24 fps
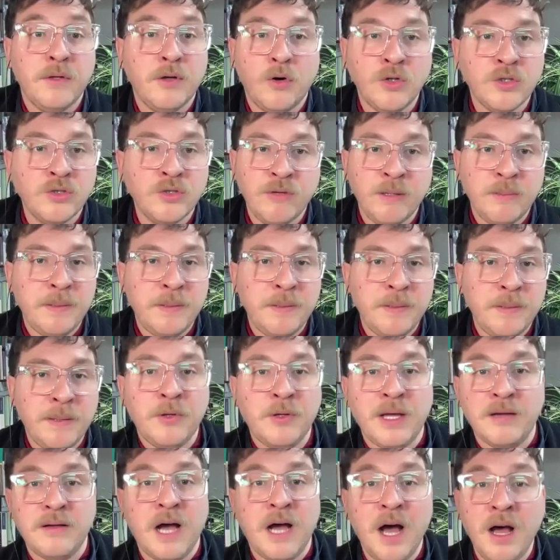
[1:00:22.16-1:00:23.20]
ordinary
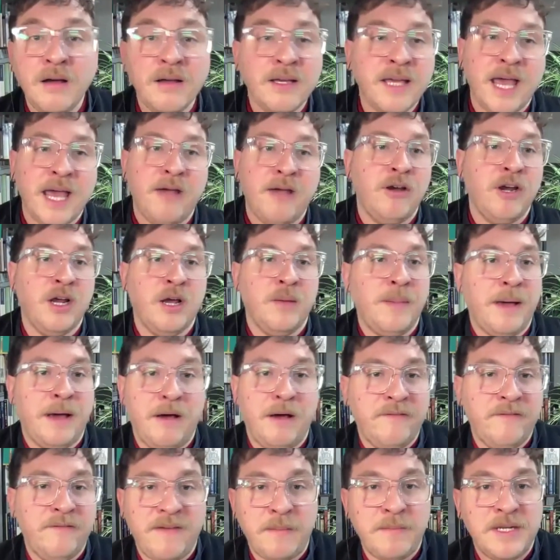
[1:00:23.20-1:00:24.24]
people aren't caring about
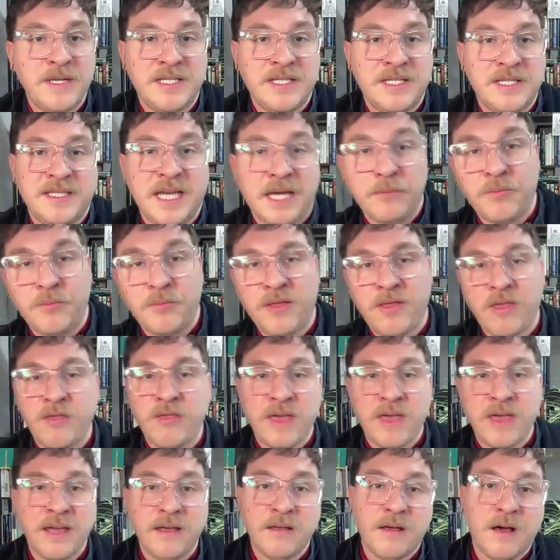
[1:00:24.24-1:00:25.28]
effeminacy and whether
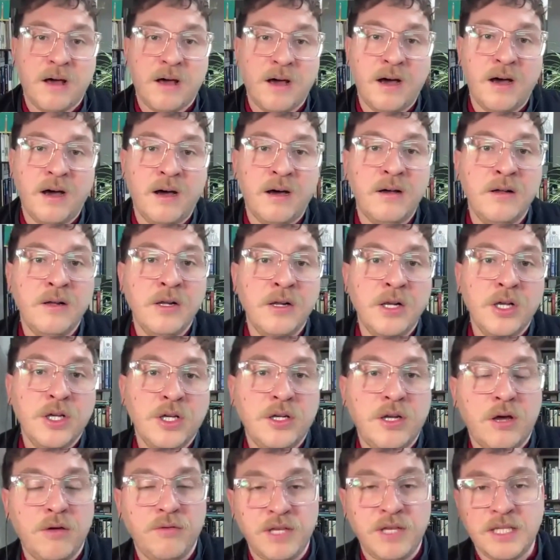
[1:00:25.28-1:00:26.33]
they are, you
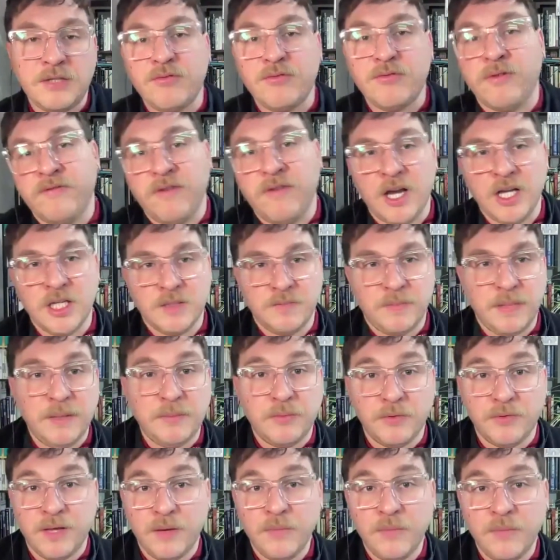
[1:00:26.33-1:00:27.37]
know, these refined
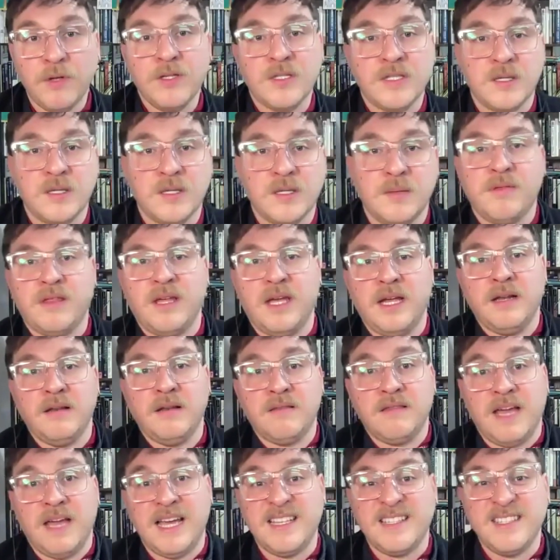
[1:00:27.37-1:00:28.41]
people. They want something
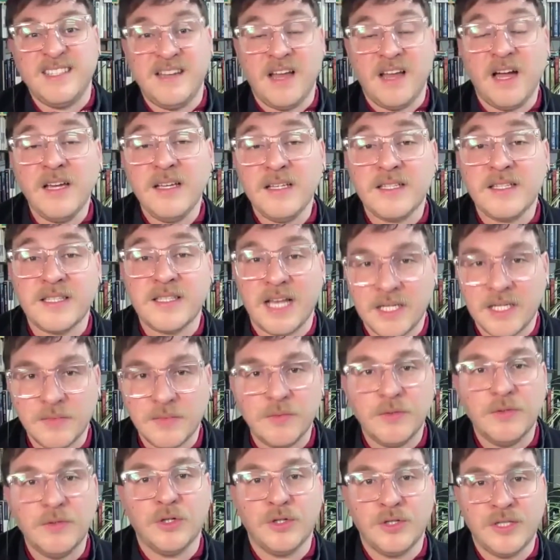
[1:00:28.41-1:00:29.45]
that is nice and
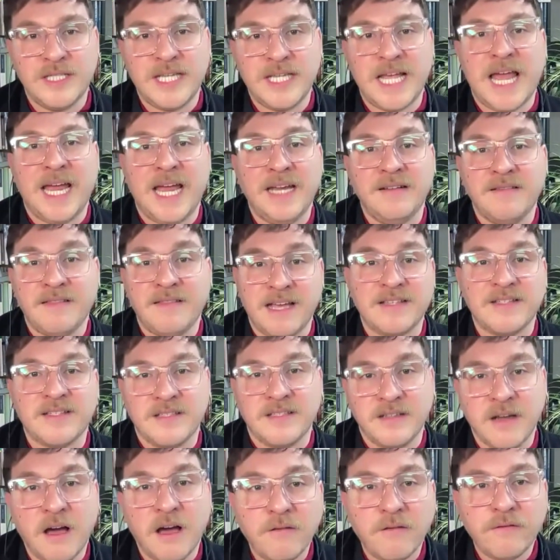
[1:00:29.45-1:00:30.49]
will contain their
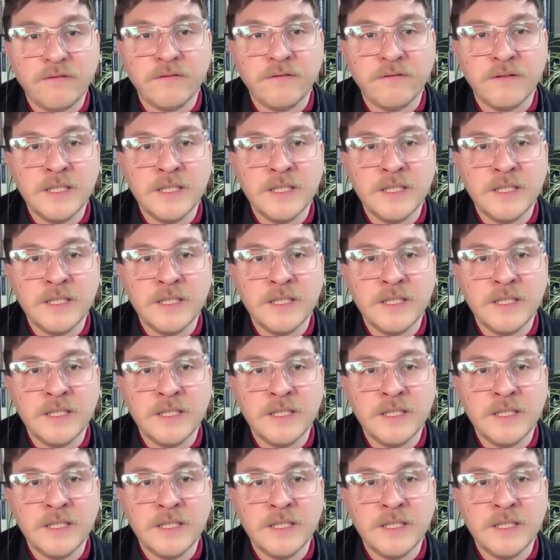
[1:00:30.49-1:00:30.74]
snuff.